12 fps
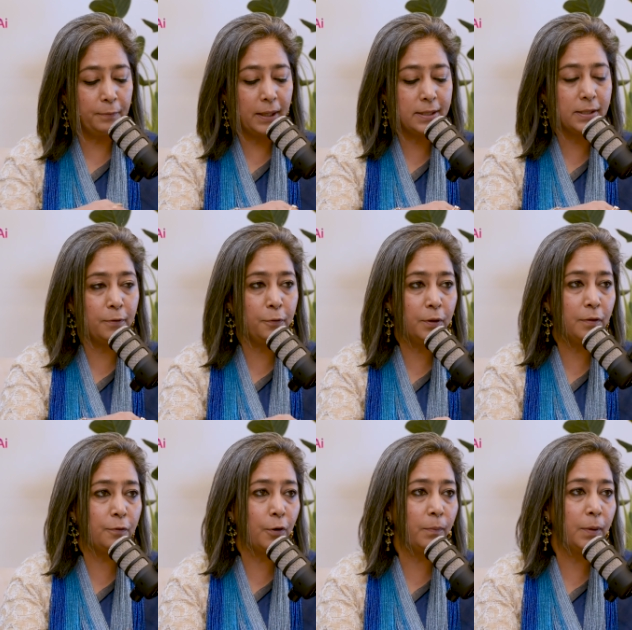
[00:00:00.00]
is different
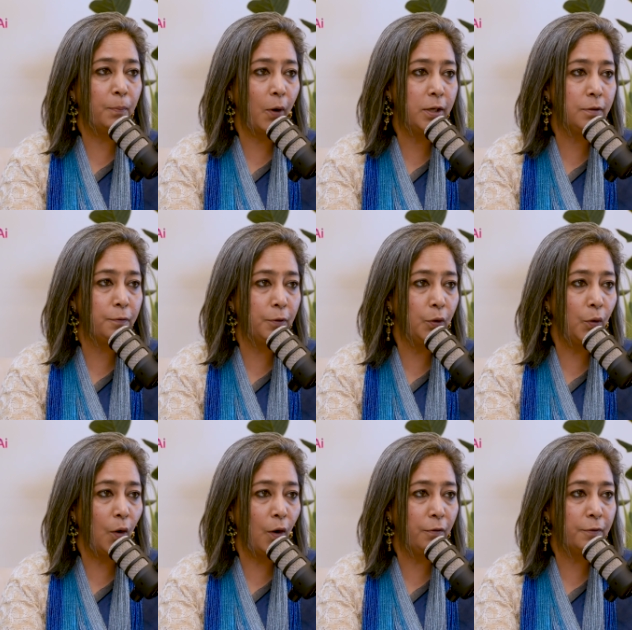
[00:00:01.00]
from the point of view
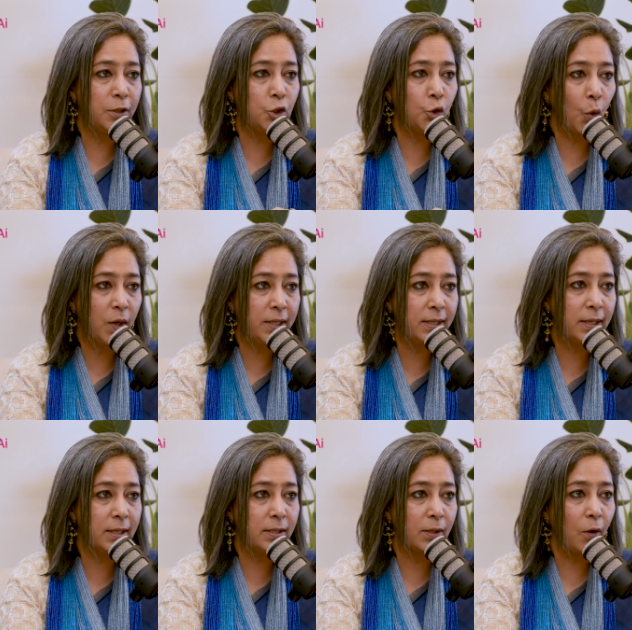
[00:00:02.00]
of its
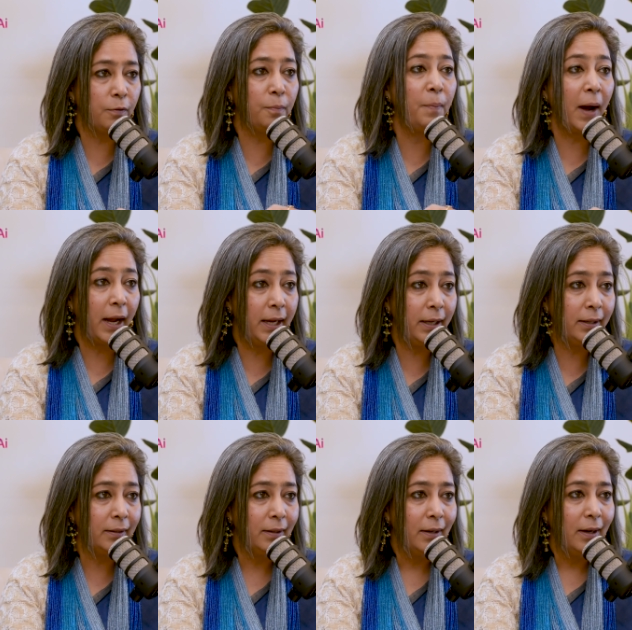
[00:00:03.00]
choices of buying,
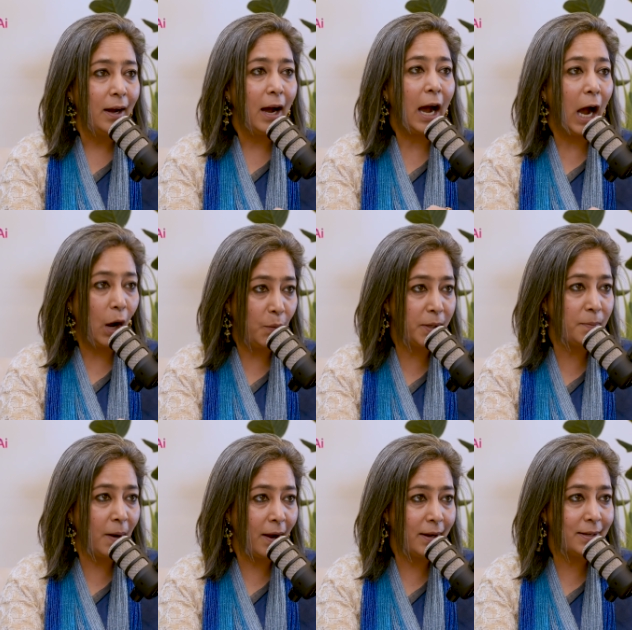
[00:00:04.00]
mm-hmm. how it
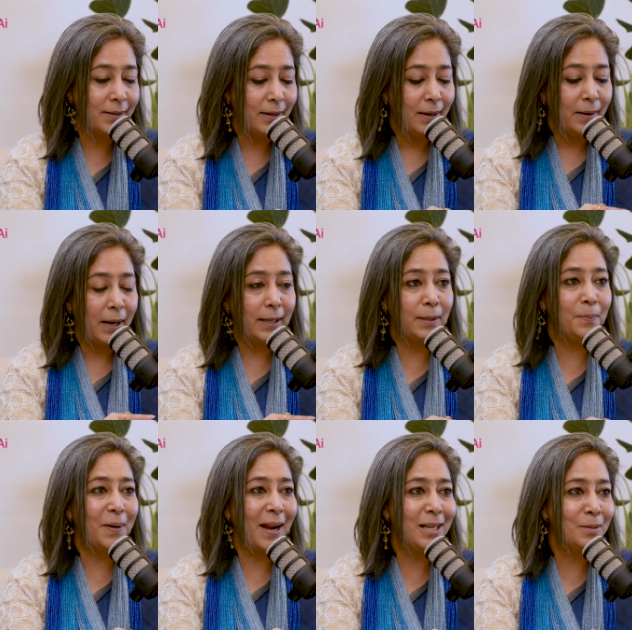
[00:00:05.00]
buys, at the
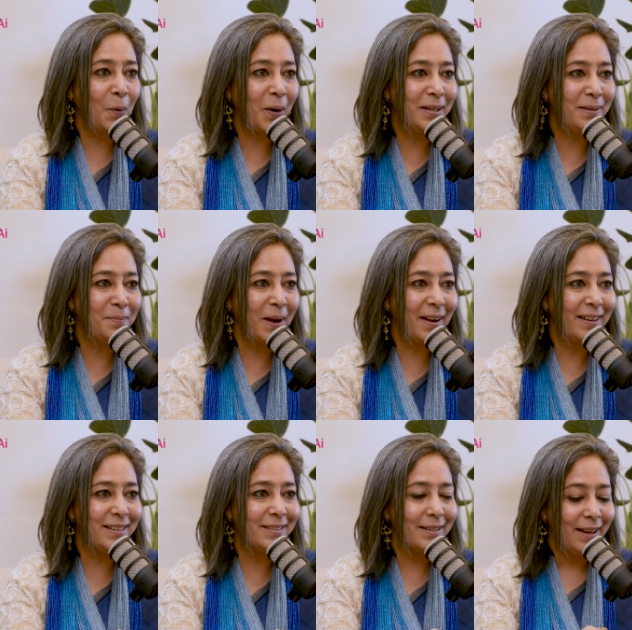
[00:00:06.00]
price point it
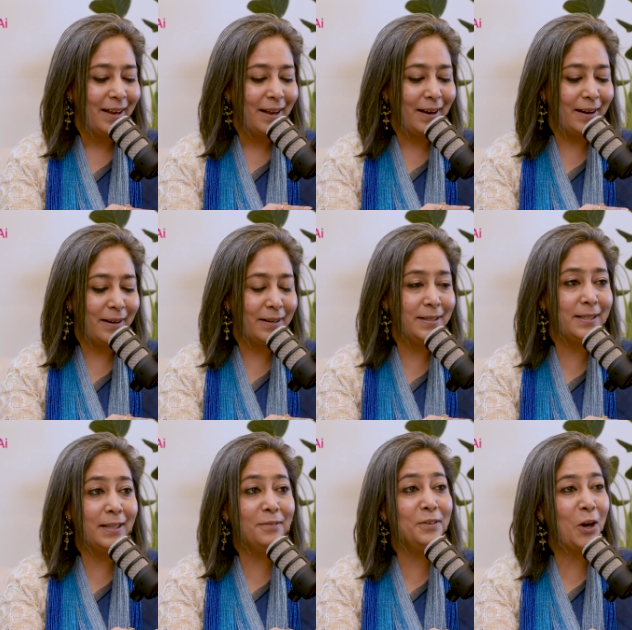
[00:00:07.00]
buys, uh,
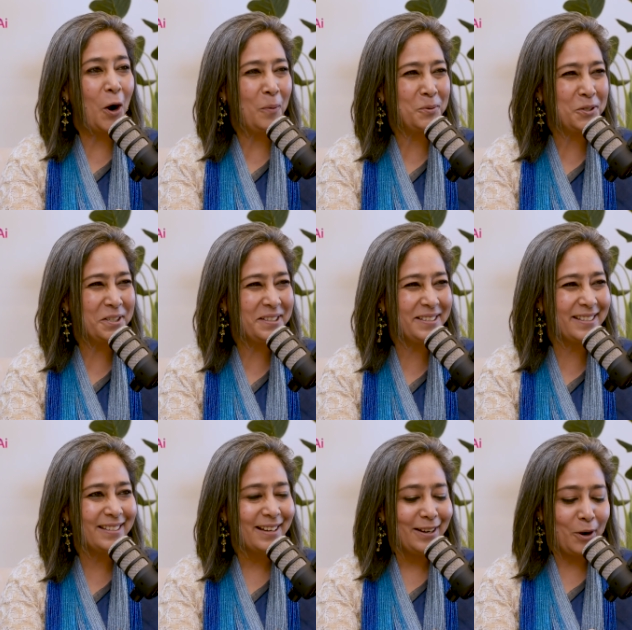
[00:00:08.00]
delivery options,
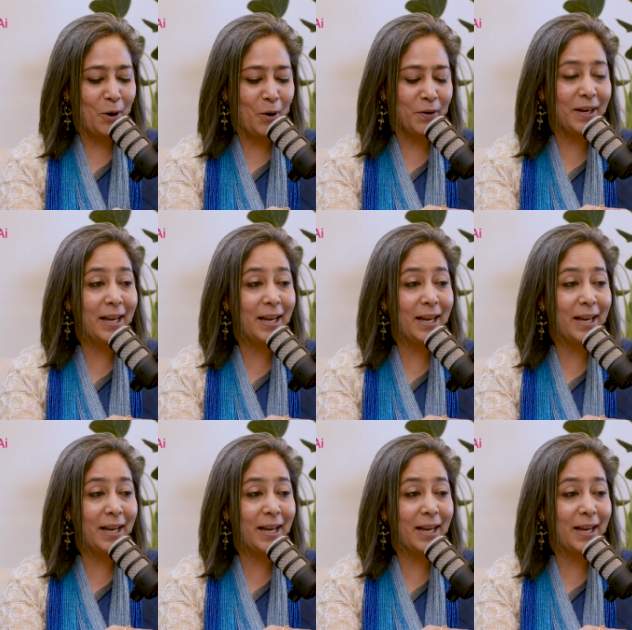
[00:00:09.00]
or